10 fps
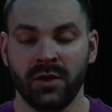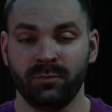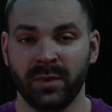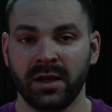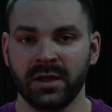
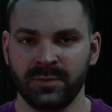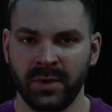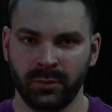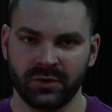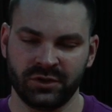because
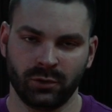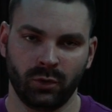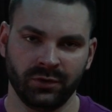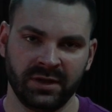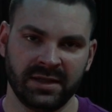people are still
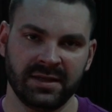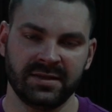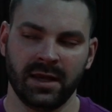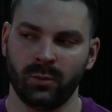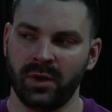holding this
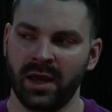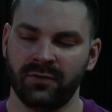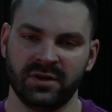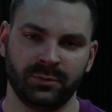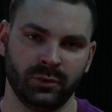and we have
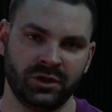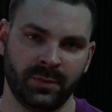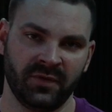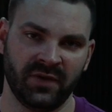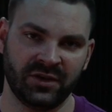these blue
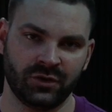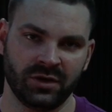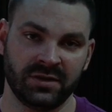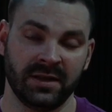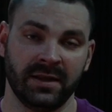chip
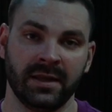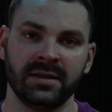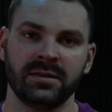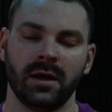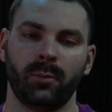investors,
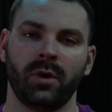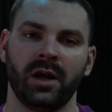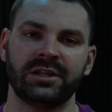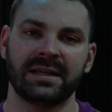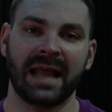this
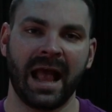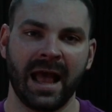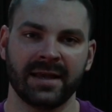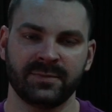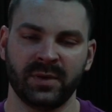project
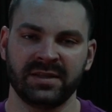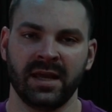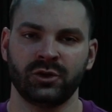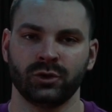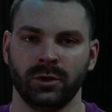has
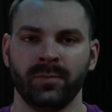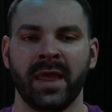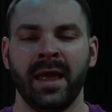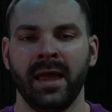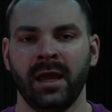potential.
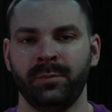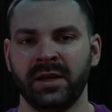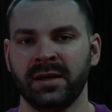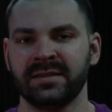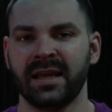And
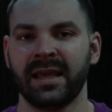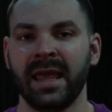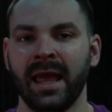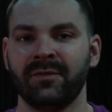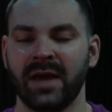because I
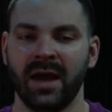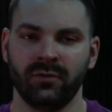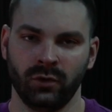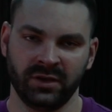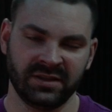
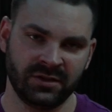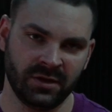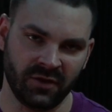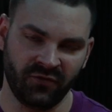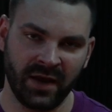haven't looked into
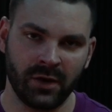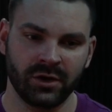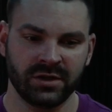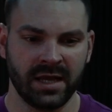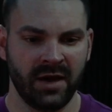the
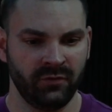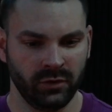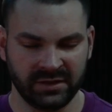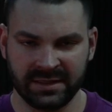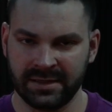founders, I haven't
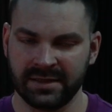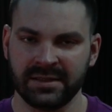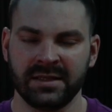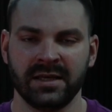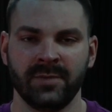looked into the
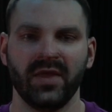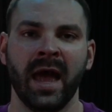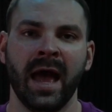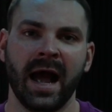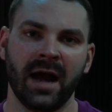team,
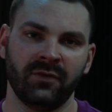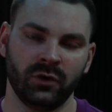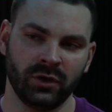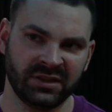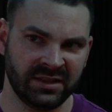I
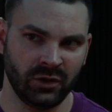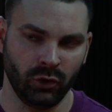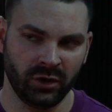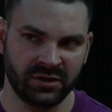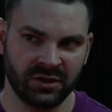haven't
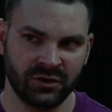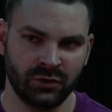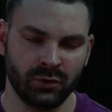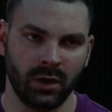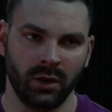looked
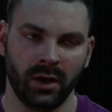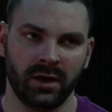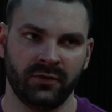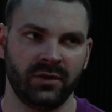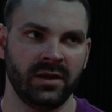into a lot
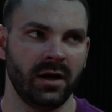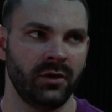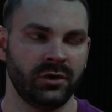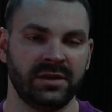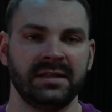of the
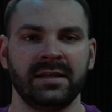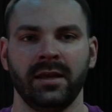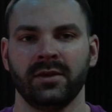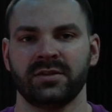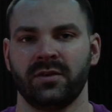other
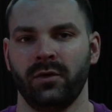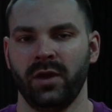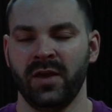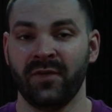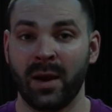details.
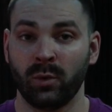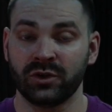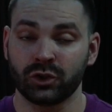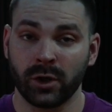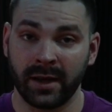If I was
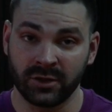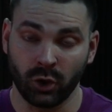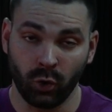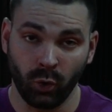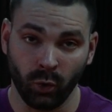trying to
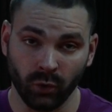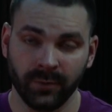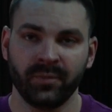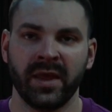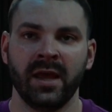hold,
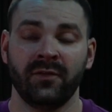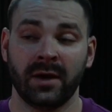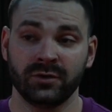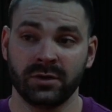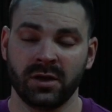if I
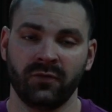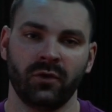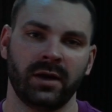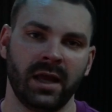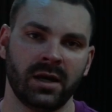was looking for
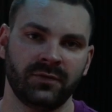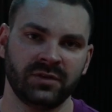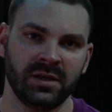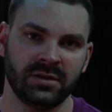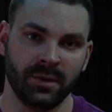an
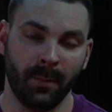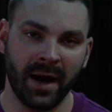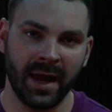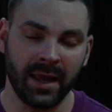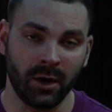NFT to
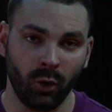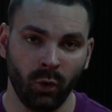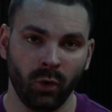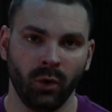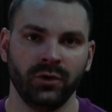buy and
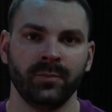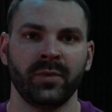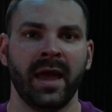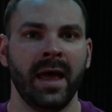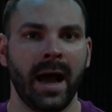hold,
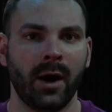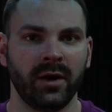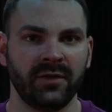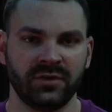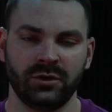I would
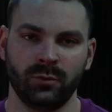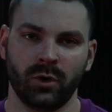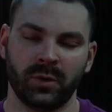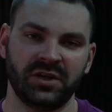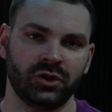have to do more
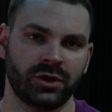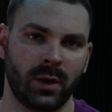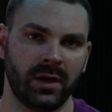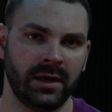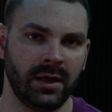research. I
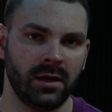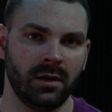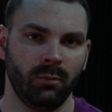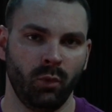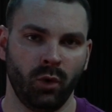would need
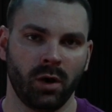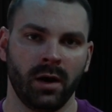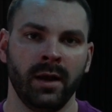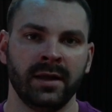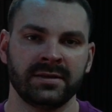
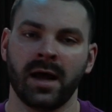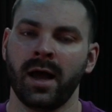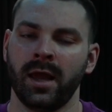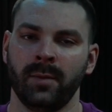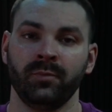more
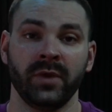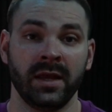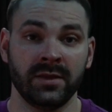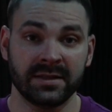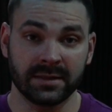time.
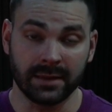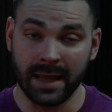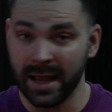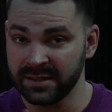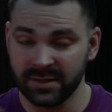In this
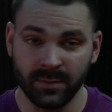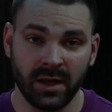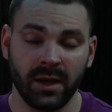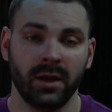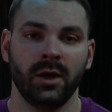last
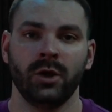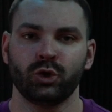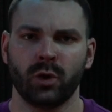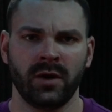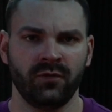minute,
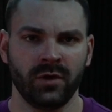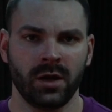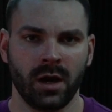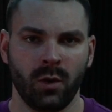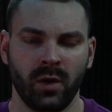trying to
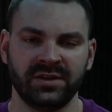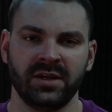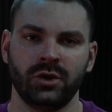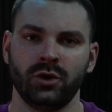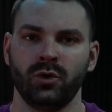figure out what to
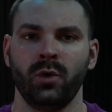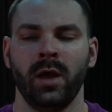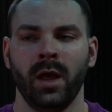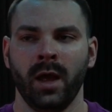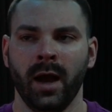do,
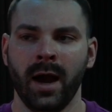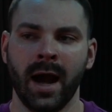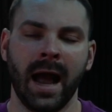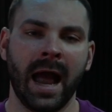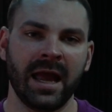
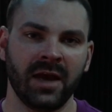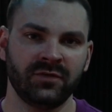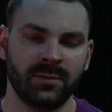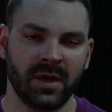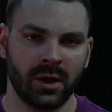I have
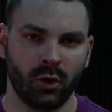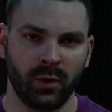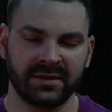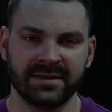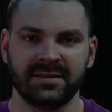to make a
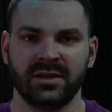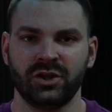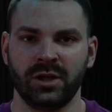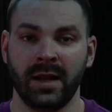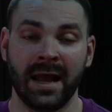quick
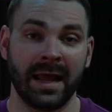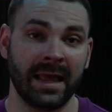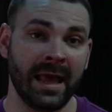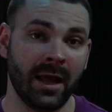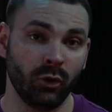decision and I
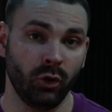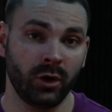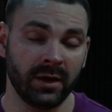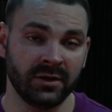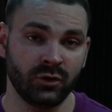can't
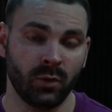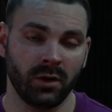look into all